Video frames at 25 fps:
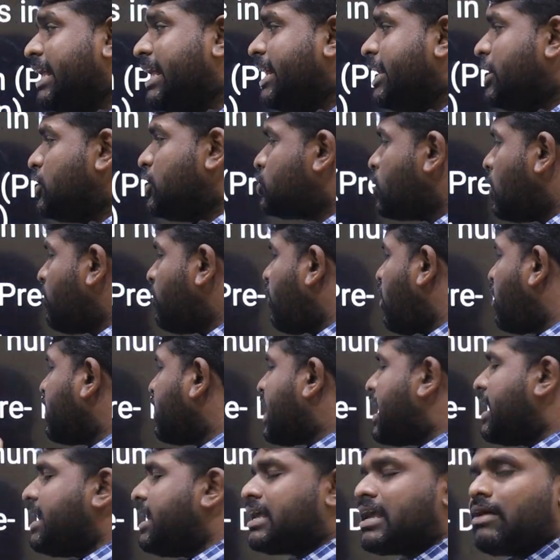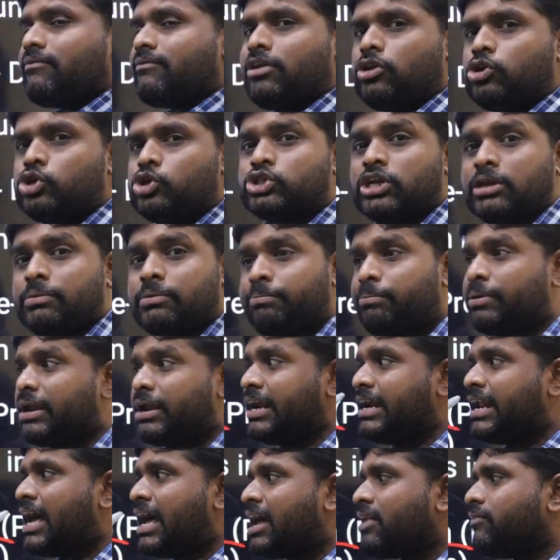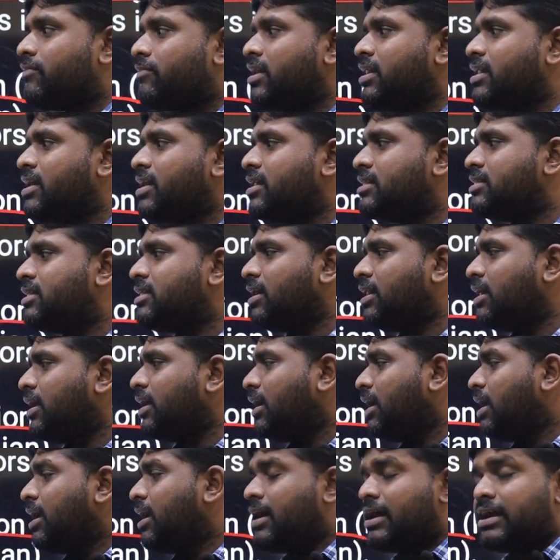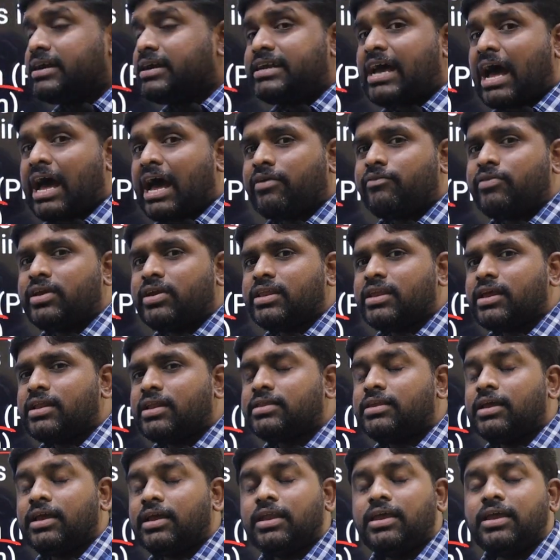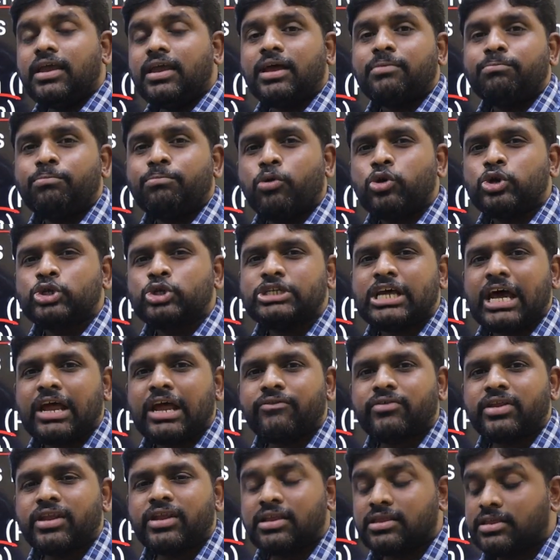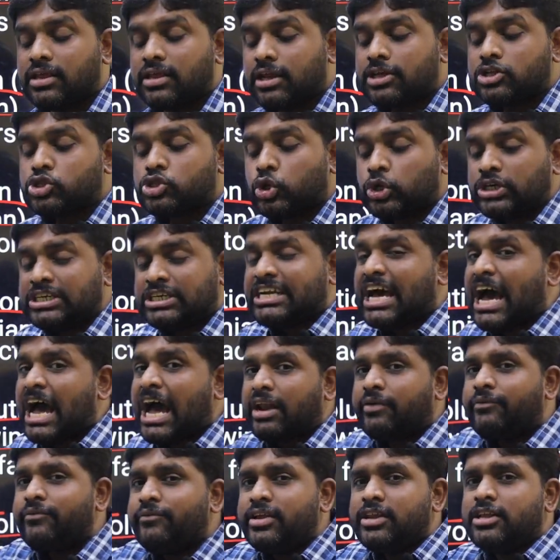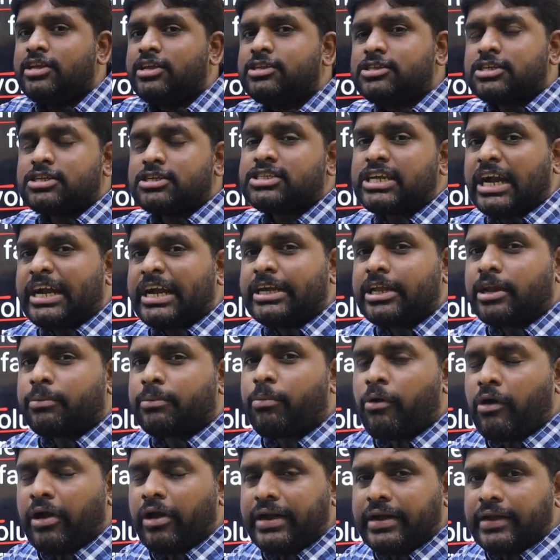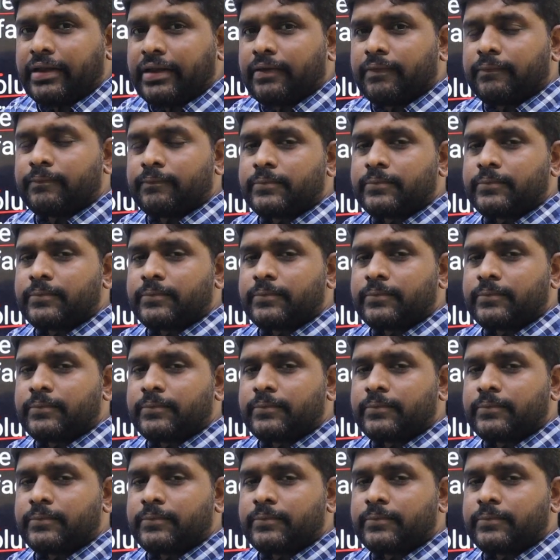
Theories of organic evolution, pre-Darwinian theory, Darwinian theory and post-Darwinian theory. So Darwin is a center point.